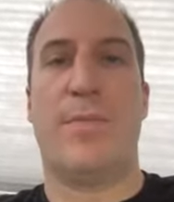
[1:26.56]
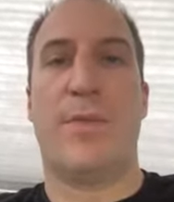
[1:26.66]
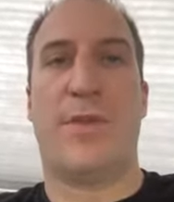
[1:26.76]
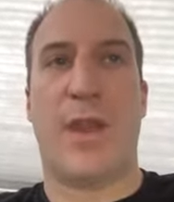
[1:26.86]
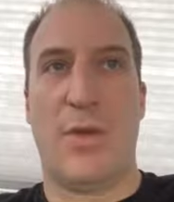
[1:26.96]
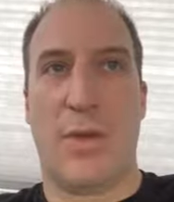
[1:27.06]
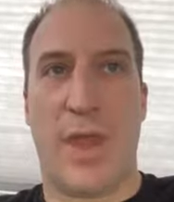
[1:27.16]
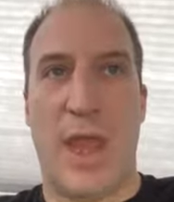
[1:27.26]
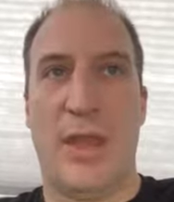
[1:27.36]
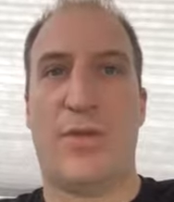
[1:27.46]
stayed with
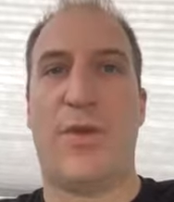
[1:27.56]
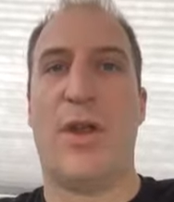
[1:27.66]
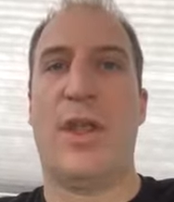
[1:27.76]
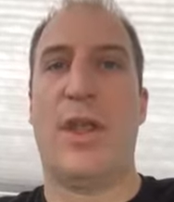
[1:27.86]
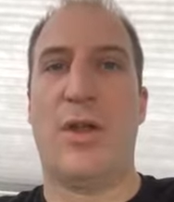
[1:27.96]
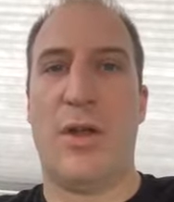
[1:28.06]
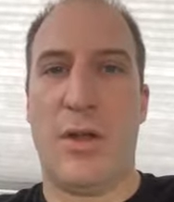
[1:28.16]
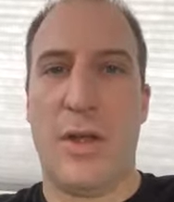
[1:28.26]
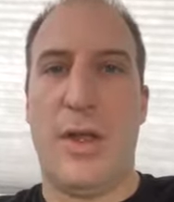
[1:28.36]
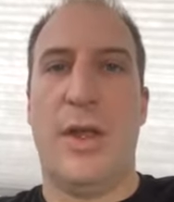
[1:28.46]
Ace for a
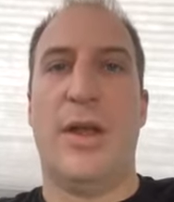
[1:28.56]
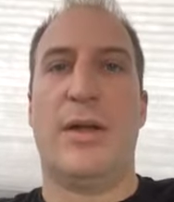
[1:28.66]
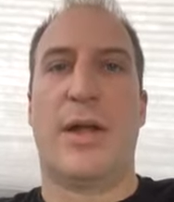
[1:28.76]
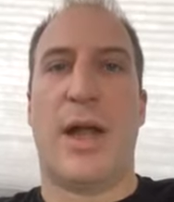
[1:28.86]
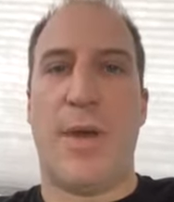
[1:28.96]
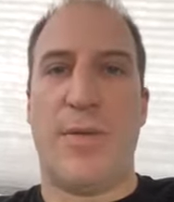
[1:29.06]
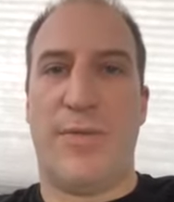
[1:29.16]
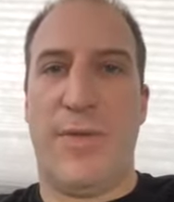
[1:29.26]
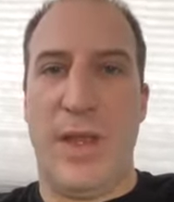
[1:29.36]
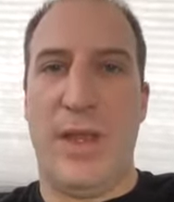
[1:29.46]
year, got my
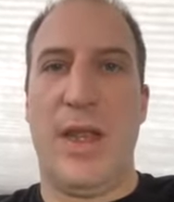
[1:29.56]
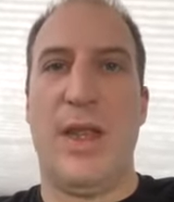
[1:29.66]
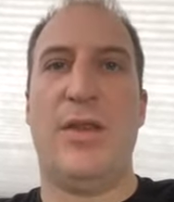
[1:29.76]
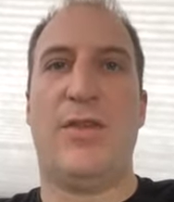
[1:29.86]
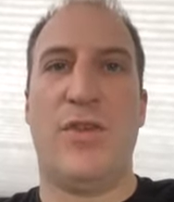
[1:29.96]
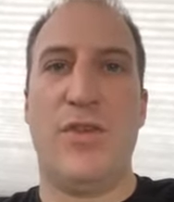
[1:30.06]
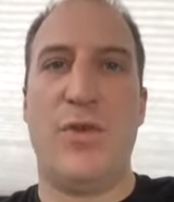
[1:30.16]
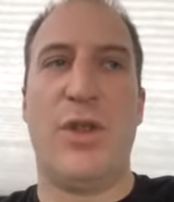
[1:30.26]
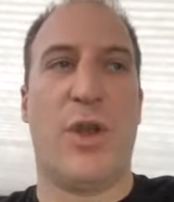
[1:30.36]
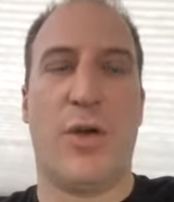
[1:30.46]
feet
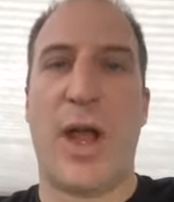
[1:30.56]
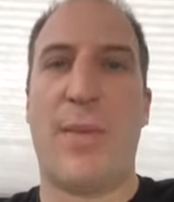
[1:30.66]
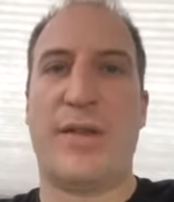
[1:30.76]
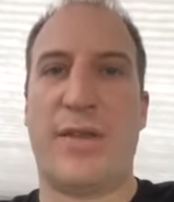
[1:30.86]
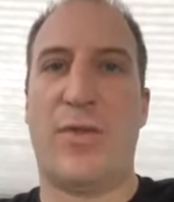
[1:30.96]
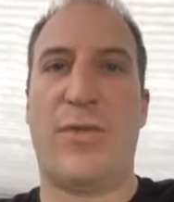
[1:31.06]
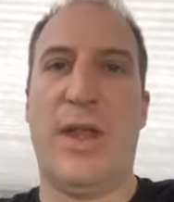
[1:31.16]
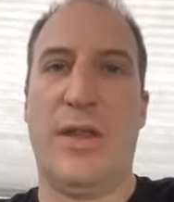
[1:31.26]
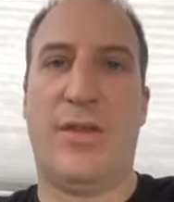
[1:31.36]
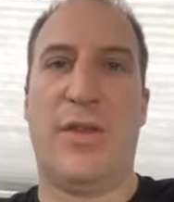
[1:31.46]
into, you know, got myself
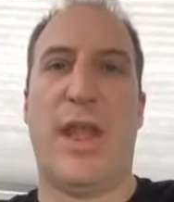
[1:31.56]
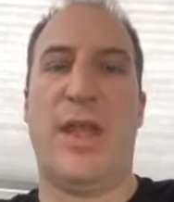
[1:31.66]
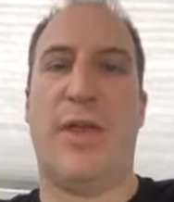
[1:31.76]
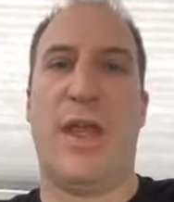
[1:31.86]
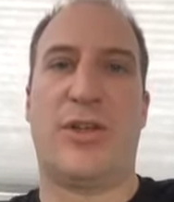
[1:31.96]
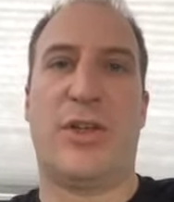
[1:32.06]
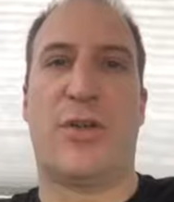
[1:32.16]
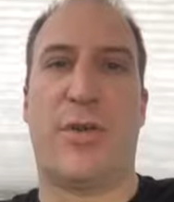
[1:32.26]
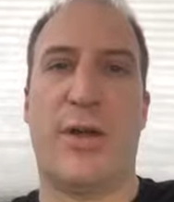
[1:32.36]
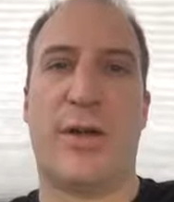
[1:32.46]
into the aviation
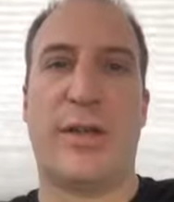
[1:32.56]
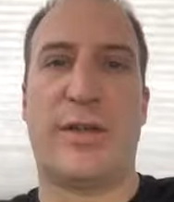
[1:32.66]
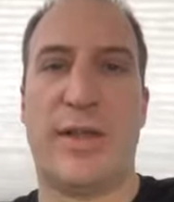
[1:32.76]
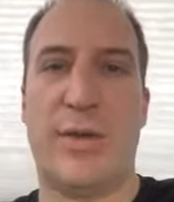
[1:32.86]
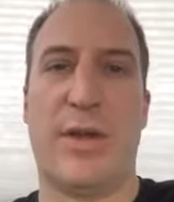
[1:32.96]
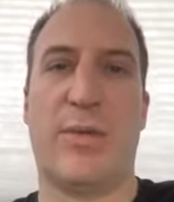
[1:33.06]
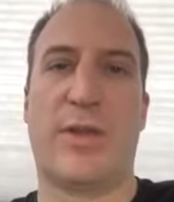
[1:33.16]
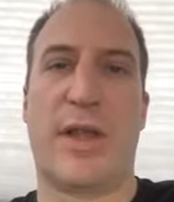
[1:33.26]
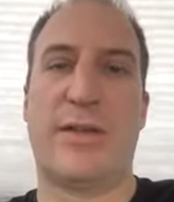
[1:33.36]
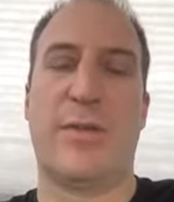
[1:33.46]
career and got to see what it
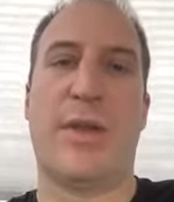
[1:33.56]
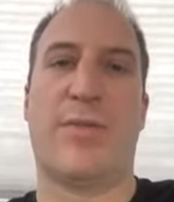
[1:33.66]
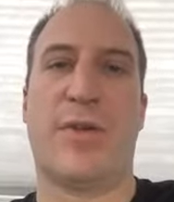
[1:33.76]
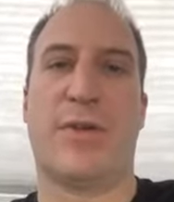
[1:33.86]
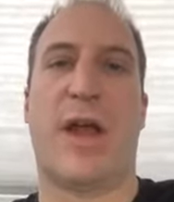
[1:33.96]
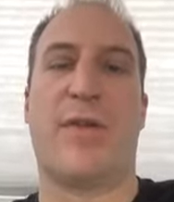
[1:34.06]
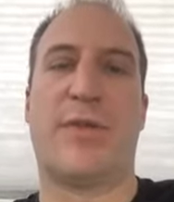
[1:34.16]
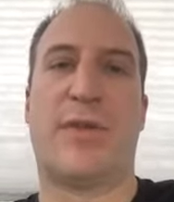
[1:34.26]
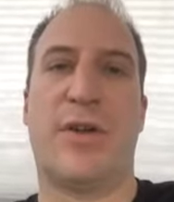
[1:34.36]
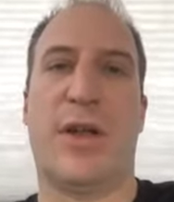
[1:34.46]
was like to be a first
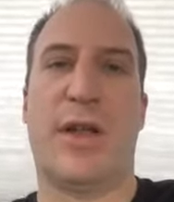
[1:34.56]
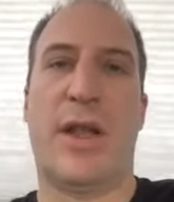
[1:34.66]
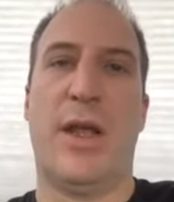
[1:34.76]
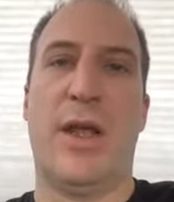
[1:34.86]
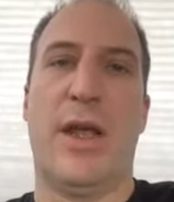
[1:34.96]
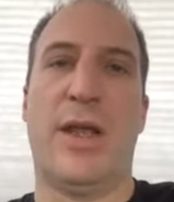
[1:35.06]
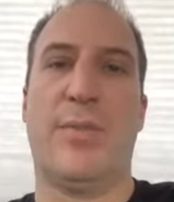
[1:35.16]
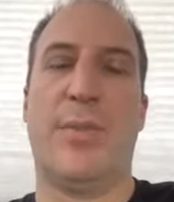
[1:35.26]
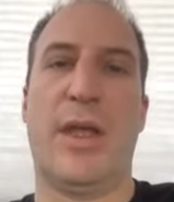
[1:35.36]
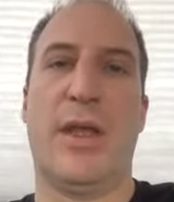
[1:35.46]
officer and, and
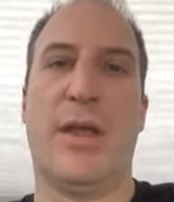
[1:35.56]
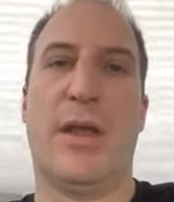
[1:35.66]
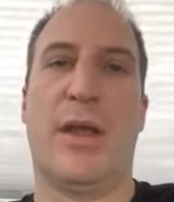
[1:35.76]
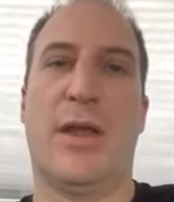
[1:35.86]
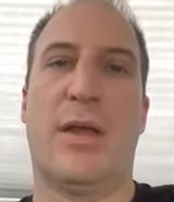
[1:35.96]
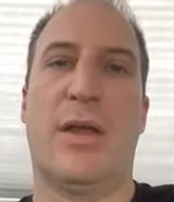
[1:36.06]
to be in, uh,